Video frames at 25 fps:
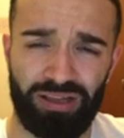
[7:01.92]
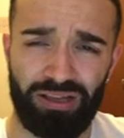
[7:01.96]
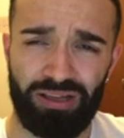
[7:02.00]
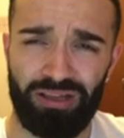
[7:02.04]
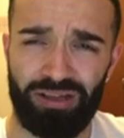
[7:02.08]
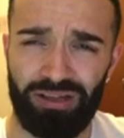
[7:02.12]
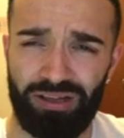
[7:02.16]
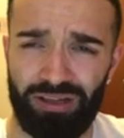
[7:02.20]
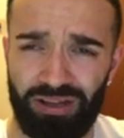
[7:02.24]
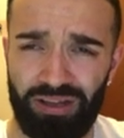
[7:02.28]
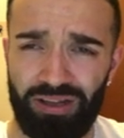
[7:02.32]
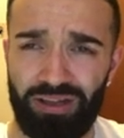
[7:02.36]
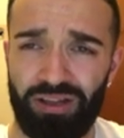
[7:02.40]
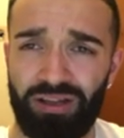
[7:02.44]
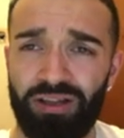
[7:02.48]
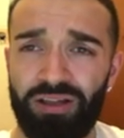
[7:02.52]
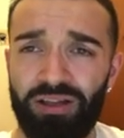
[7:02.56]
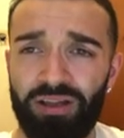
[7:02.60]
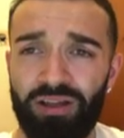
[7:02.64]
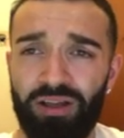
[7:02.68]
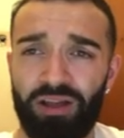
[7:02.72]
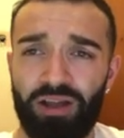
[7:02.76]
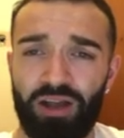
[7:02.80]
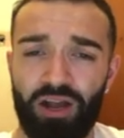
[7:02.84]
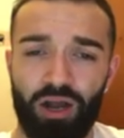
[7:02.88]
a
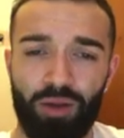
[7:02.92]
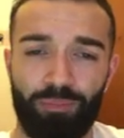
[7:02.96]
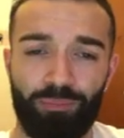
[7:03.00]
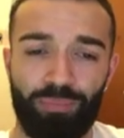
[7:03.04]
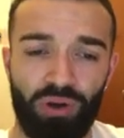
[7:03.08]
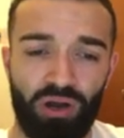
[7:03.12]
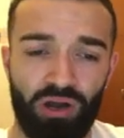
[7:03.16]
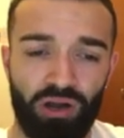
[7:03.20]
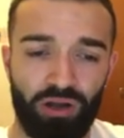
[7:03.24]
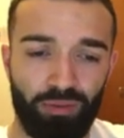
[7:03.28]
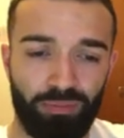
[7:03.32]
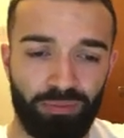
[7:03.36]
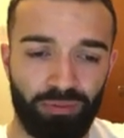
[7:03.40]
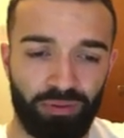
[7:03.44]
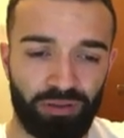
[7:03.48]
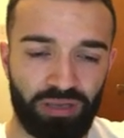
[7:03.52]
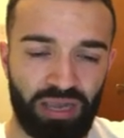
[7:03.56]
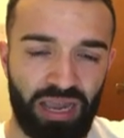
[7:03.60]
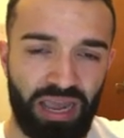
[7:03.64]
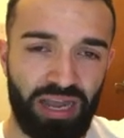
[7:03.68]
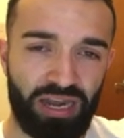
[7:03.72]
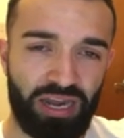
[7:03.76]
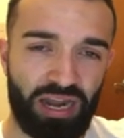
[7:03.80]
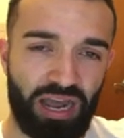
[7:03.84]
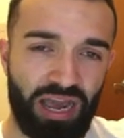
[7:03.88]
bulb,
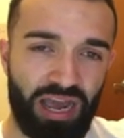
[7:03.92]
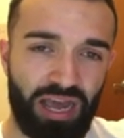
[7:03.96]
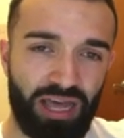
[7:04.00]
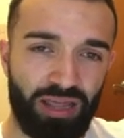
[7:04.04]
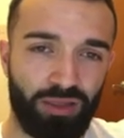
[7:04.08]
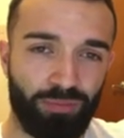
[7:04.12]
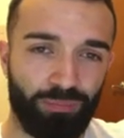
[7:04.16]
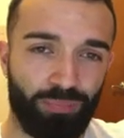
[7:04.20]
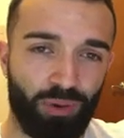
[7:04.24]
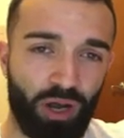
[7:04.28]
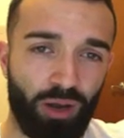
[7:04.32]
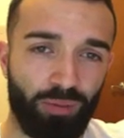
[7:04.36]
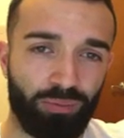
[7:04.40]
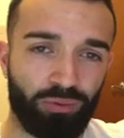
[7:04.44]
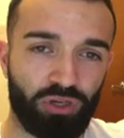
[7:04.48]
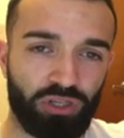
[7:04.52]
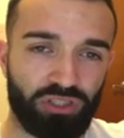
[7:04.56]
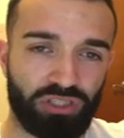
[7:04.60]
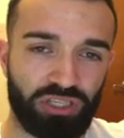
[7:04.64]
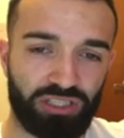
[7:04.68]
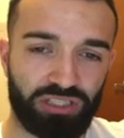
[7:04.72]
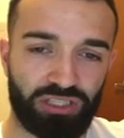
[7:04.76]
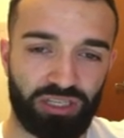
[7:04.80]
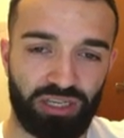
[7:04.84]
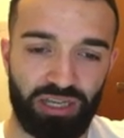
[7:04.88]
and uh, the bulb
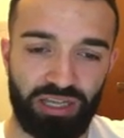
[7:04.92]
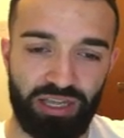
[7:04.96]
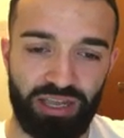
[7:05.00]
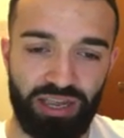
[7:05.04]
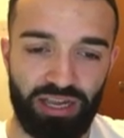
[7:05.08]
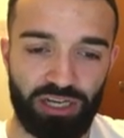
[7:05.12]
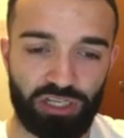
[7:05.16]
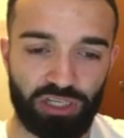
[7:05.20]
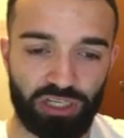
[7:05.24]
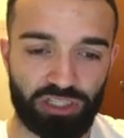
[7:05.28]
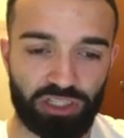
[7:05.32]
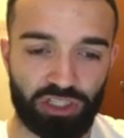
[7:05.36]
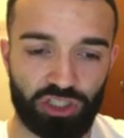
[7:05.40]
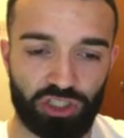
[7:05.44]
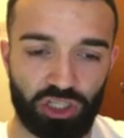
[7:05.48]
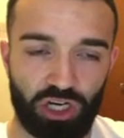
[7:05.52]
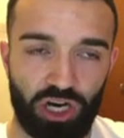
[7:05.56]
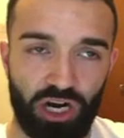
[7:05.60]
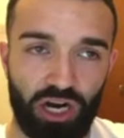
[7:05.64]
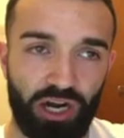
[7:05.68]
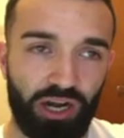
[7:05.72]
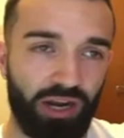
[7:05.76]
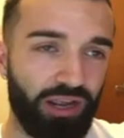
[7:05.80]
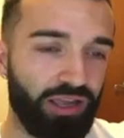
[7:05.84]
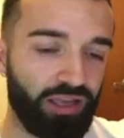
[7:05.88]
turns into uh, just a
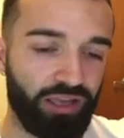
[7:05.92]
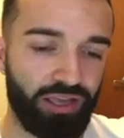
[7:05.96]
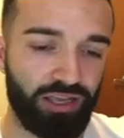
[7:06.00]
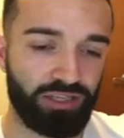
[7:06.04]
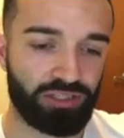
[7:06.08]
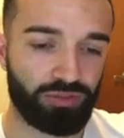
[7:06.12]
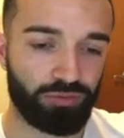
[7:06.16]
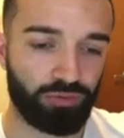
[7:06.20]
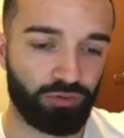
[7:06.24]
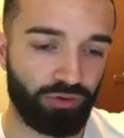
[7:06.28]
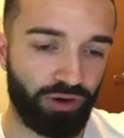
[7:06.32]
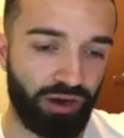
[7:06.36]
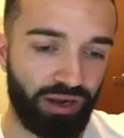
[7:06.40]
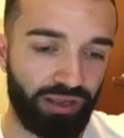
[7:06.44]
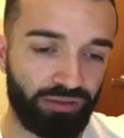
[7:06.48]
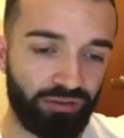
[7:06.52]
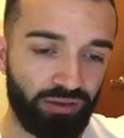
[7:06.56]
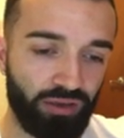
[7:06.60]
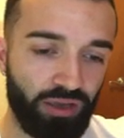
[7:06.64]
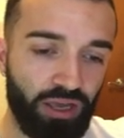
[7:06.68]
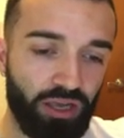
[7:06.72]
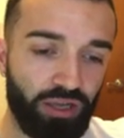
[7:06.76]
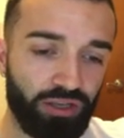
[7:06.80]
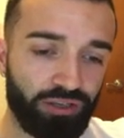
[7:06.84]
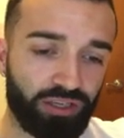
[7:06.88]
shard. It's great.
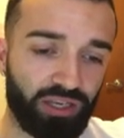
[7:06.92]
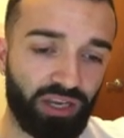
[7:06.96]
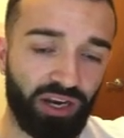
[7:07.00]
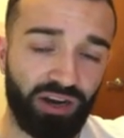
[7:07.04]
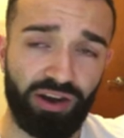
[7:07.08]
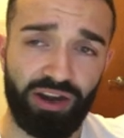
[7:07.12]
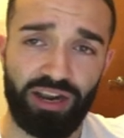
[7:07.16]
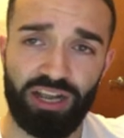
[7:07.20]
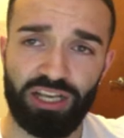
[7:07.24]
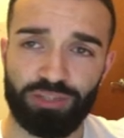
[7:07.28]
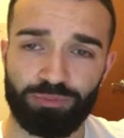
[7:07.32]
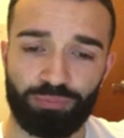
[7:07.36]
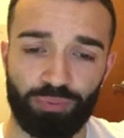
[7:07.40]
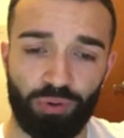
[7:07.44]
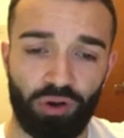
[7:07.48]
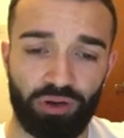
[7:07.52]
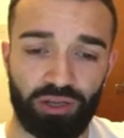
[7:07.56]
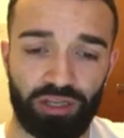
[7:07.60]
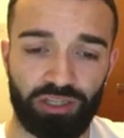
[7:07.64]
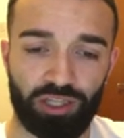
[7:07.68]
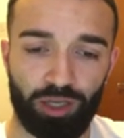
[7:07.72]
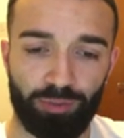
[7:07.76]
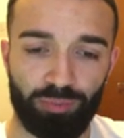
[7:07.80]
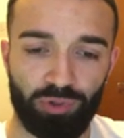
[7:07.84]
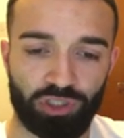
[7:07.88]
Curious,
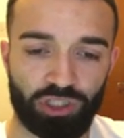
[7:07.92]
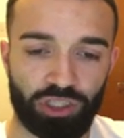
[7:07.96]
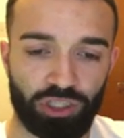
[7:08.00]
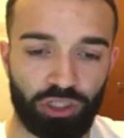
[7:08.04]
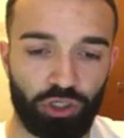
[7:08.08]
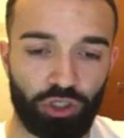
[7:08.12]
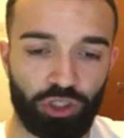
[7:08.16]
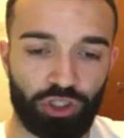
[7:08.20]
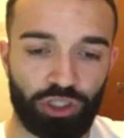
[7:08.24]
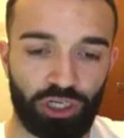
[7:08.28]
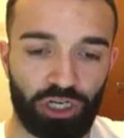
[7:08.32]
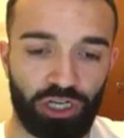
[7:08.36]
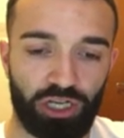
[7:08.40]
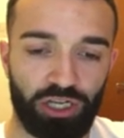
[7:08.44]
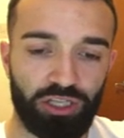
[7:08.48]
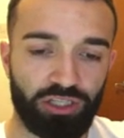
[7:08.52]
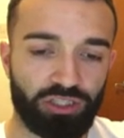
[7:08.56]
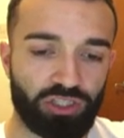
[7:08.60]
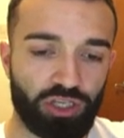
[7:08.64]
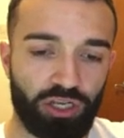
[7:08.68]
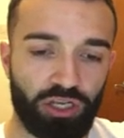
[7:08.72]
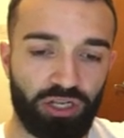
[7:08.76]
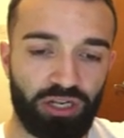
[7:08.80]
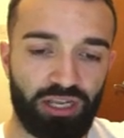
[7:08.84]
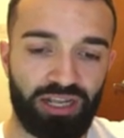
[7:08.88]
broken, double Saryuja.
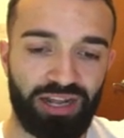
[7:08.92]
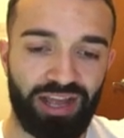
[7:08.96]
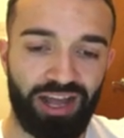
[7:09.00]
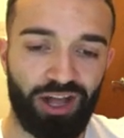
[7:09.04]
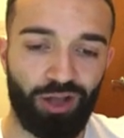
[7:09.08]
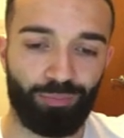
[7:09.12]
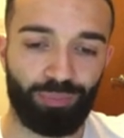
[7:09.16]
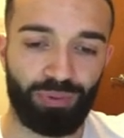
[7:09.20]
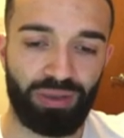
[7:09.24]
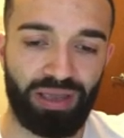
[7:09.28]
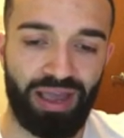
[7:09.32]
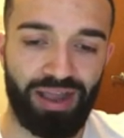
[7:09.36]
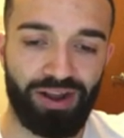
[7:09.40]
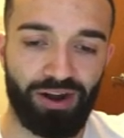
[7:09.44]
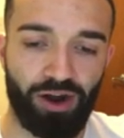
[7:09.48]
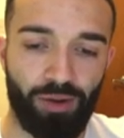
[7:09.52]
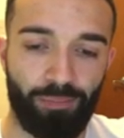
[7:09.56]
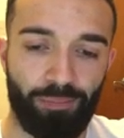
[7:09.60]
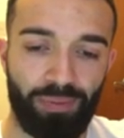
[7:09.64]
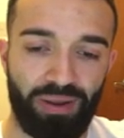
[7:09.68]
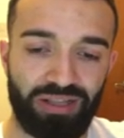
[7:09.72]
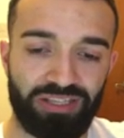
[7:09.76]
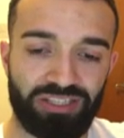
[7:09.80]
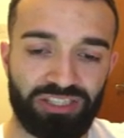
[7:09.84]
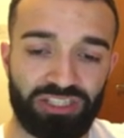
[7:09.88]
That's all you need. Elpy,
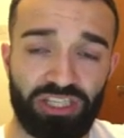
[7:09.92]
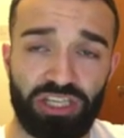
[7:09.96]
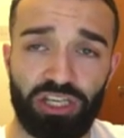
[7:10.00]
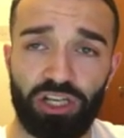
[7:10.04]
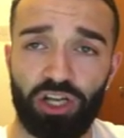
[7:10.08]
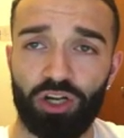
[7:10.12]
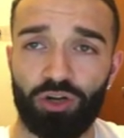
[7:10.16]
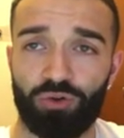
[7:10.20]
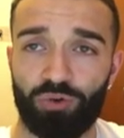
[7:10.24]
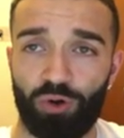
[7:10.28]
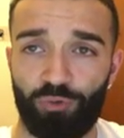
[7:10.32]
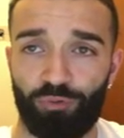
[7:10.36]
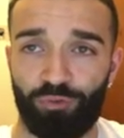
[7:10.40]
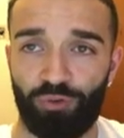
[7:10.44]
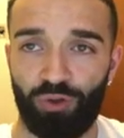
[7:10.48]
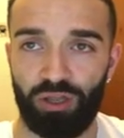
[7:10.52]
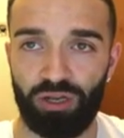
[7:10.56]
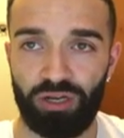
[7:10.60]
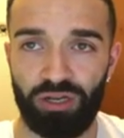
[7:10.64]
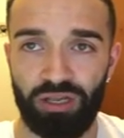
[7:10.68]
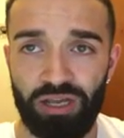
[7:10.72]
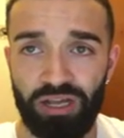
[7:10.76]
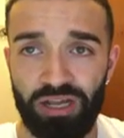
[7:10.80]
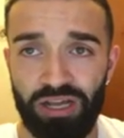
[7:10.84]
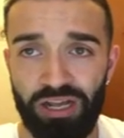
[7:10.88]
AR Pain, Seal,
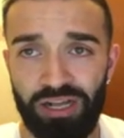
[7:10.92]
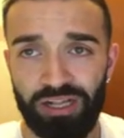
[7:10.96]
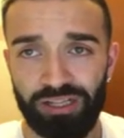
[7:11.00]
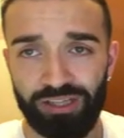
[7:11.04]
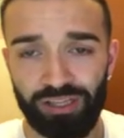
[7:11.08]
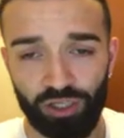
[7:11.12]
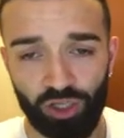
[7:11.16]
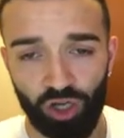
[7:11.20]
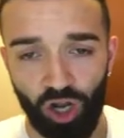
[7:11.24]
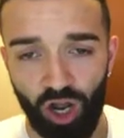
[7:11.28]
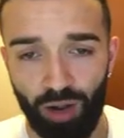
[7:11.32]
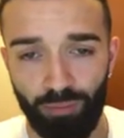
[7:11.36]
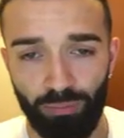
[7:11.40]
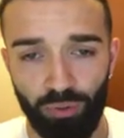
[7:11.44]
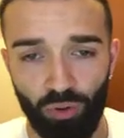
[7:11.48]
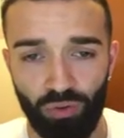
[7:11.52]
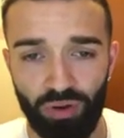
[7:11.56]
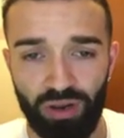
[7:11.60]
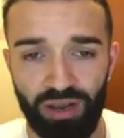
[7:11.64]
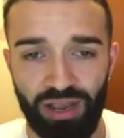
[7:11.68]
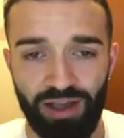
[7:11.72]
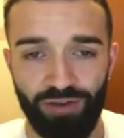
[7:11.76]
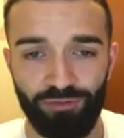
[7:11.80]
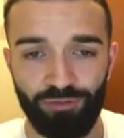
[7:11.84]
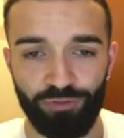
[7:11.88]
Griffin. The combo
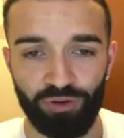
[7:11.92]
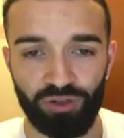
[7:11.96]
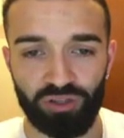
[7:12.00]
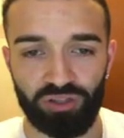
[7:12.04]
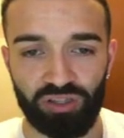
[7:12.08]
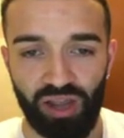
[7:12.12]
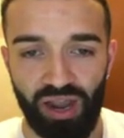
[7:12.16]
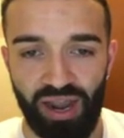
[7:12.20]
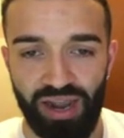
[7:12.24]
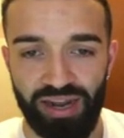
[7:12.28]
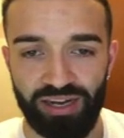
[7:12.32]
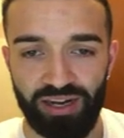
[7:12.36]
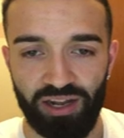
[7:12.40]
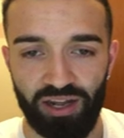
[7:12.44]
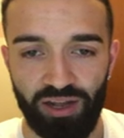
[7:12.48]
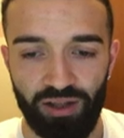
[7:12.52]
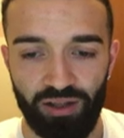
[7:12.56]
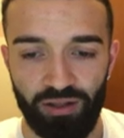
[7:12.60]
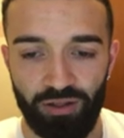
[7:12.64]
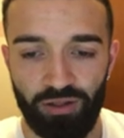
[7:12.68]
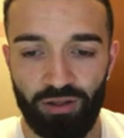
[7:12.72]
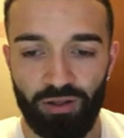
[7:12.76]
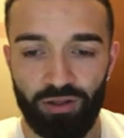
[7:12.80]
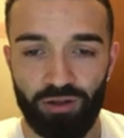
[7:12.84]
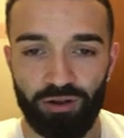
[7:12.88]
we have
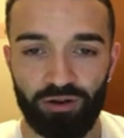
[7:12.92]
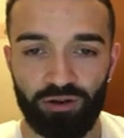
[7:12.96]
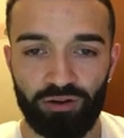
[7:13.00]
Dyna,